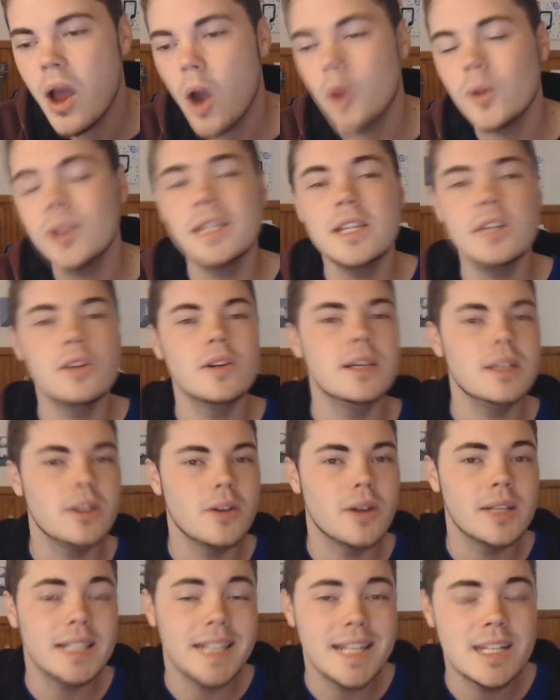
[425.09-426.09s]

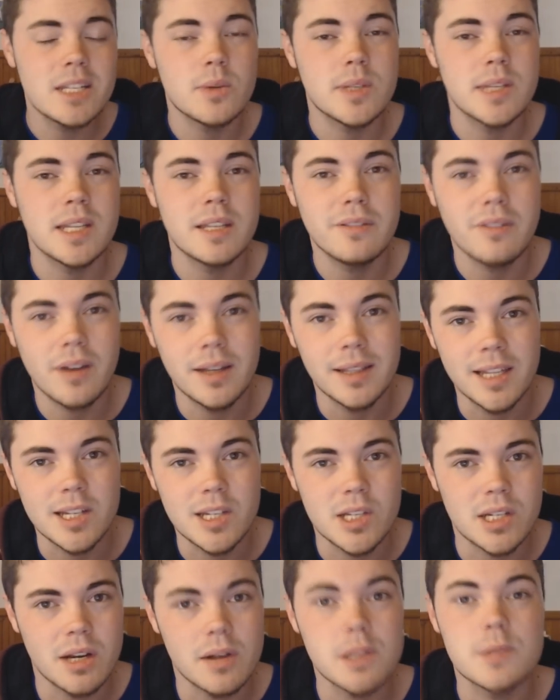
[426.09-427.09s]
You only need to identify
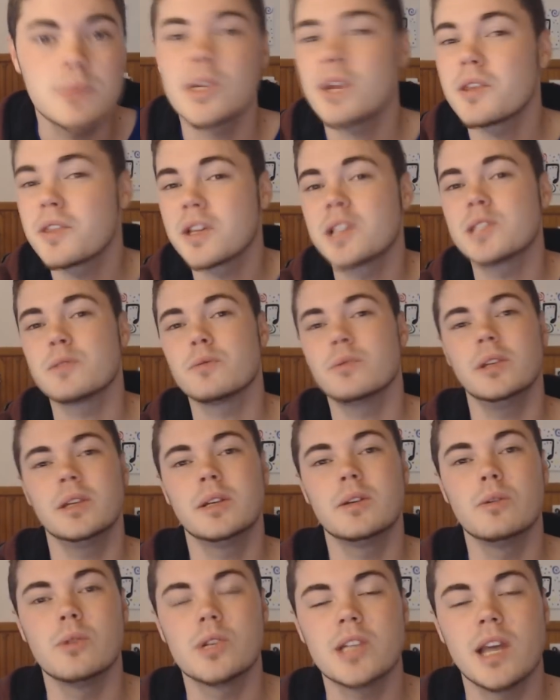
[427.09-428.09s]
legendaries, which I think is a really
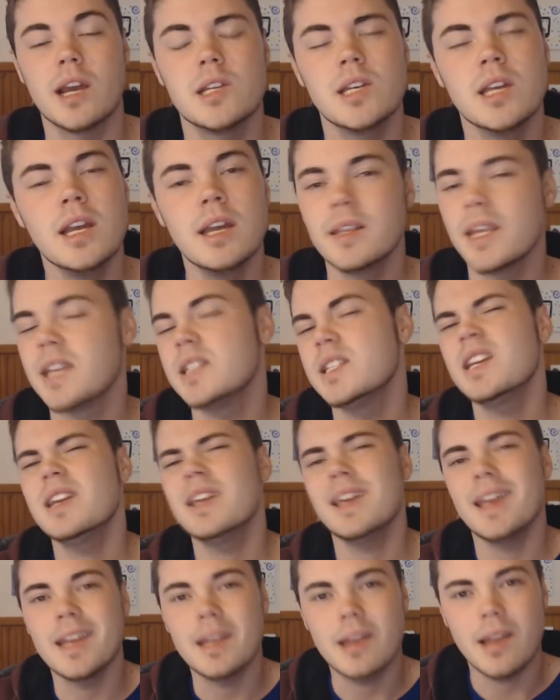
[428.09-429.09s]
cool change. They
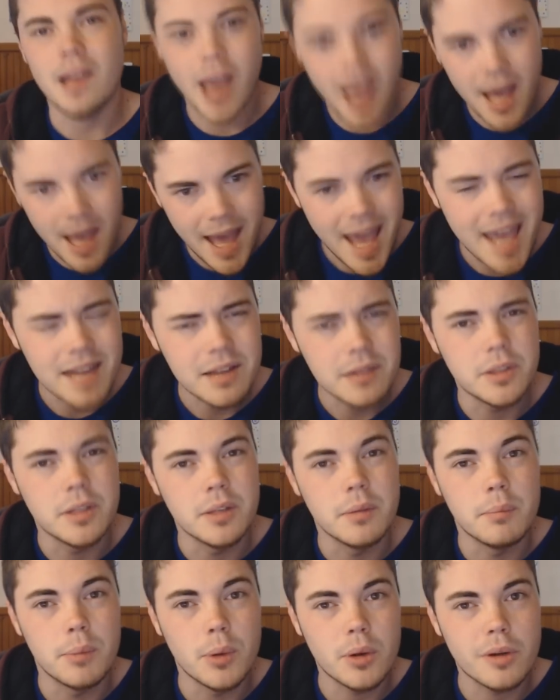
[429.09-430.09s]
did add
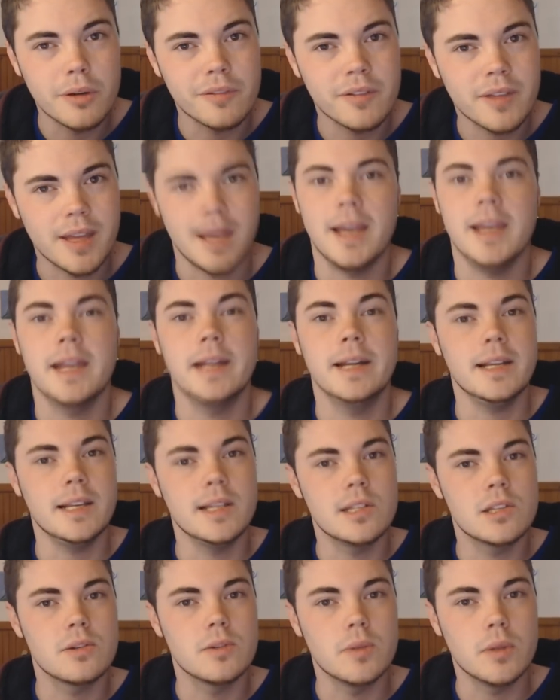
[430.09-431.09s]
the Book of Cain
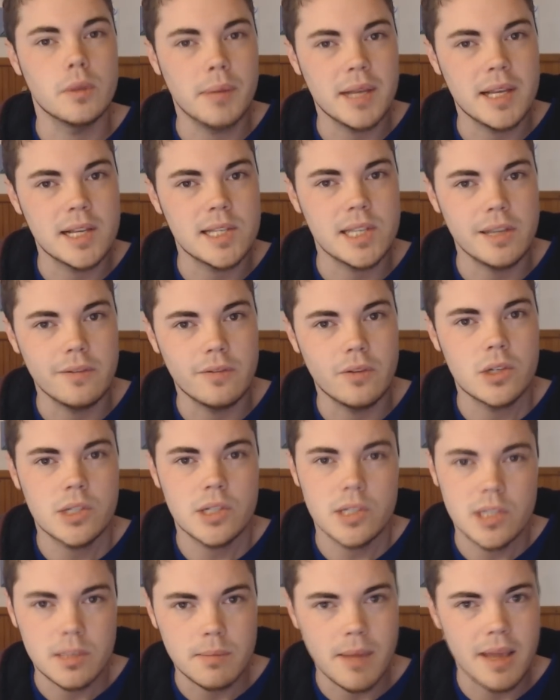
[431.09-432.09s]
into the PC
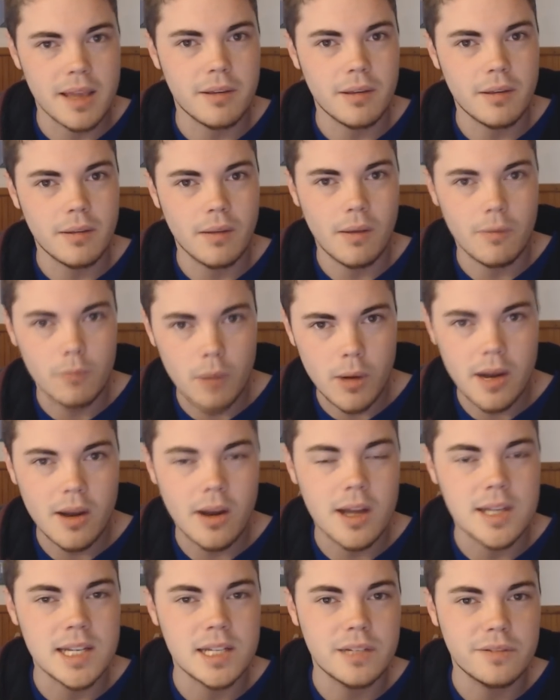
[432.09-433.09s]
version to make rare
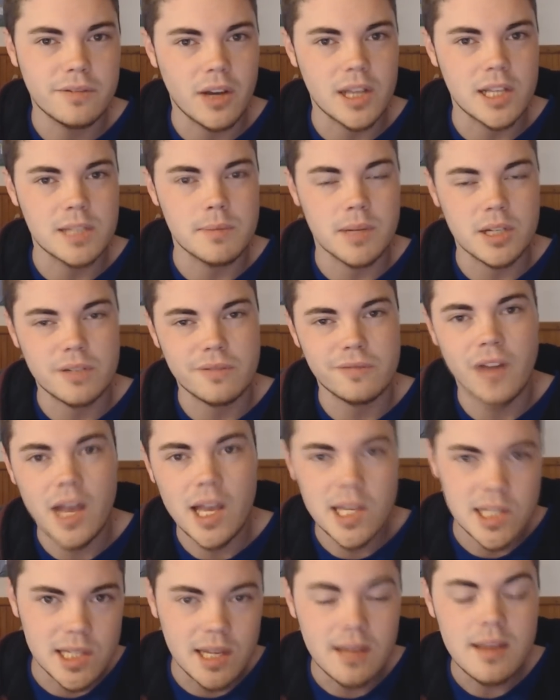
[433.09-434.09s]
identifiers much
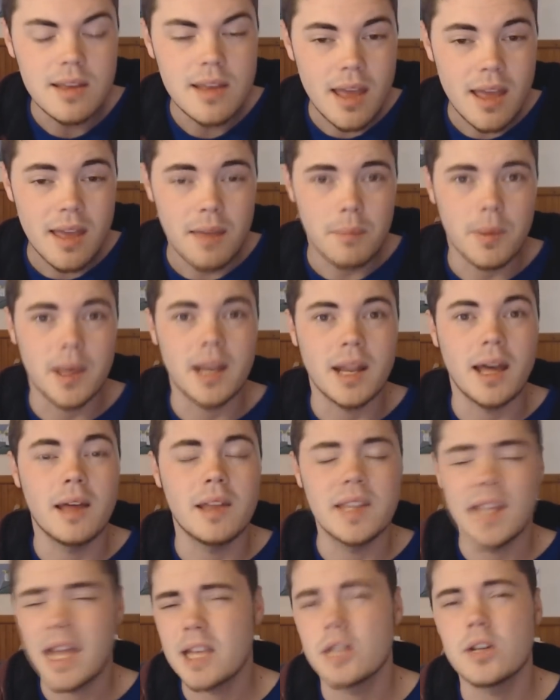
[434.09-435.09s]
faster, but
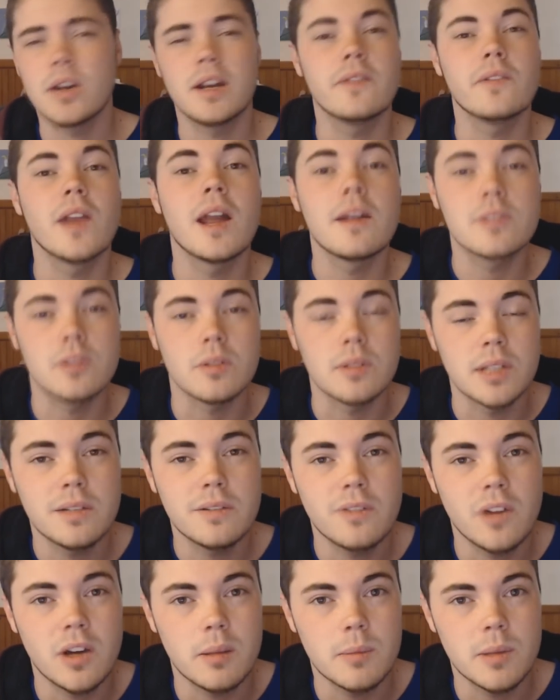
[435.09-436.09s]
now you don't even have to
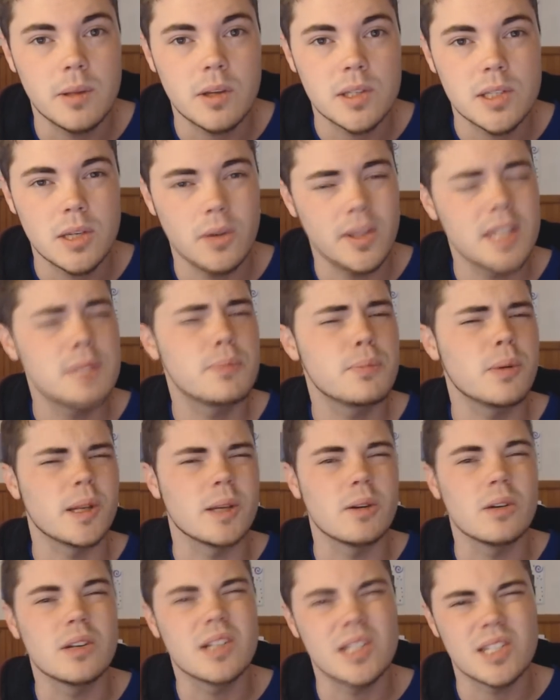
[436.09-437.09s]
identify them in the console, and that's pretty
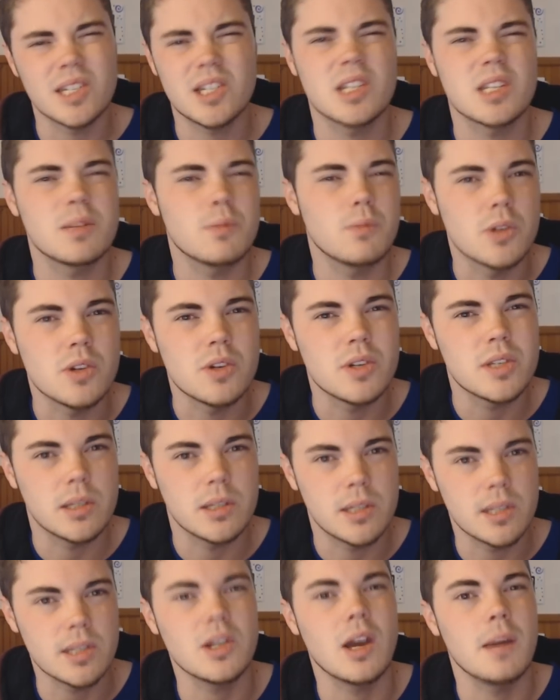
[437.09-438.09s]
good because it just
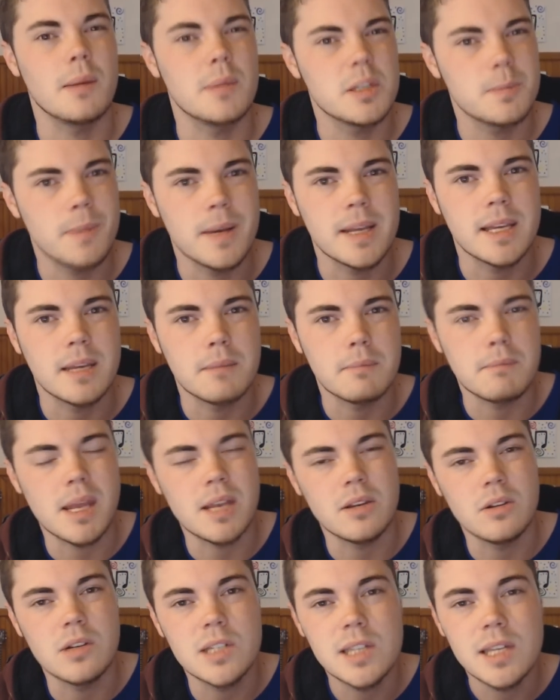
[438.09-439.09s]
reduces the time you're spending in
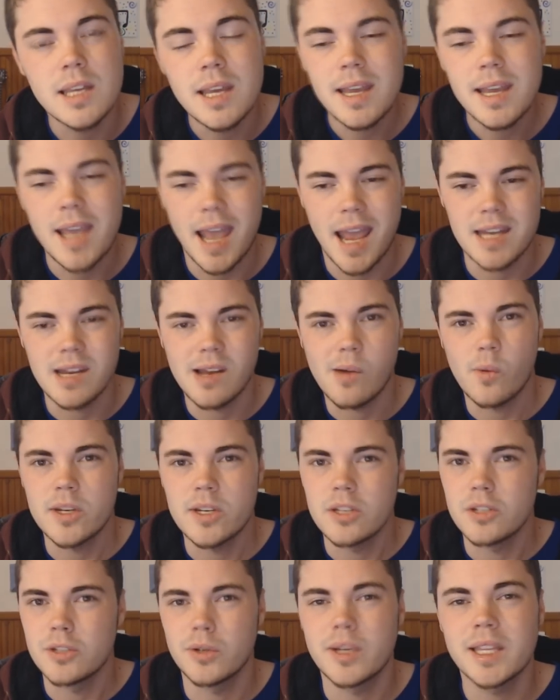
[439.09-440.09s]
menus. And
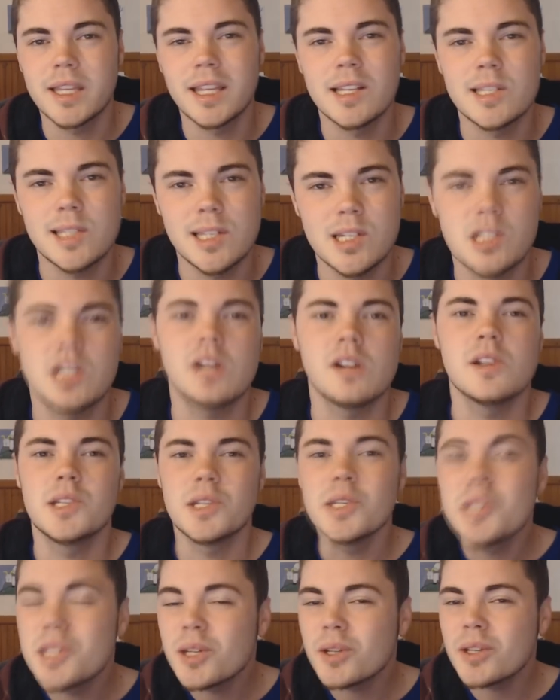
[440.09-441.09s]
when you do get those legendaries,
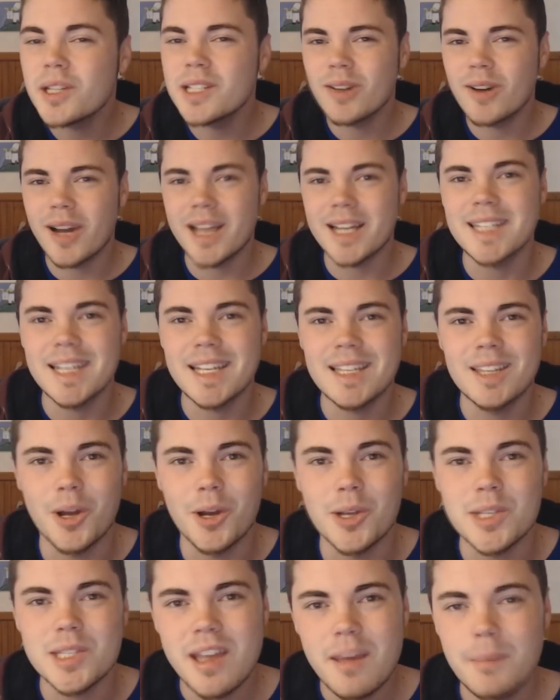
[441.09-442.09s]
you still need to ID
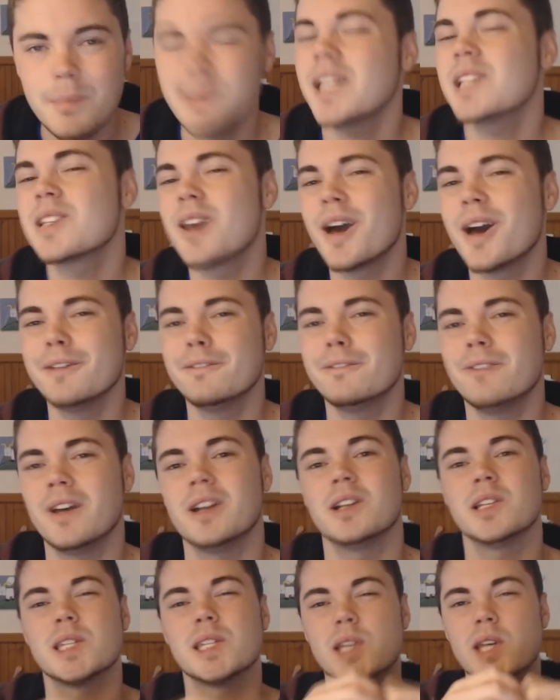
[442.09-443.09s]
those, but that's kind of fun
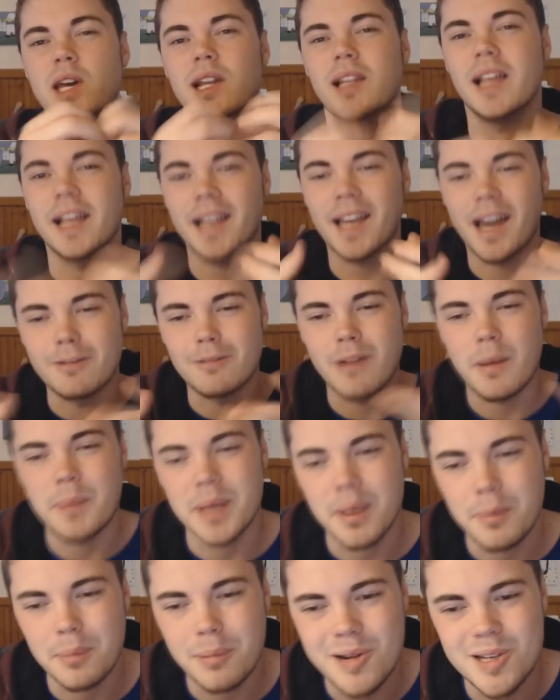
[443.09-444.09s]
because it's kind of like
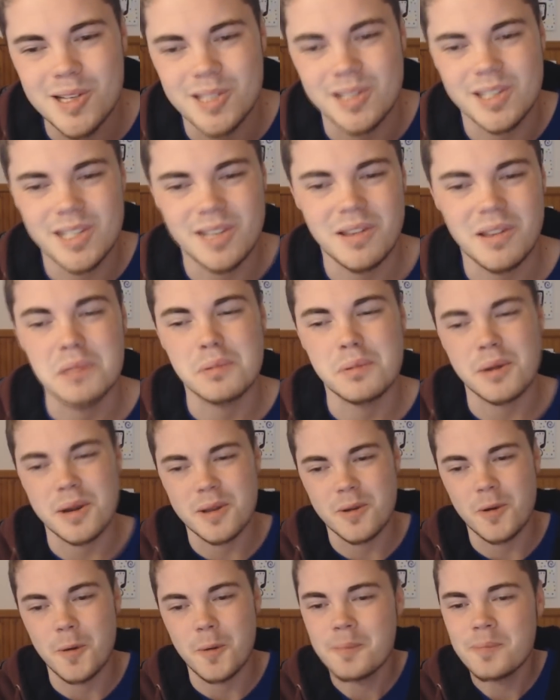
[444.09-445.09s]
unwrapping a present, so that's pretty cool.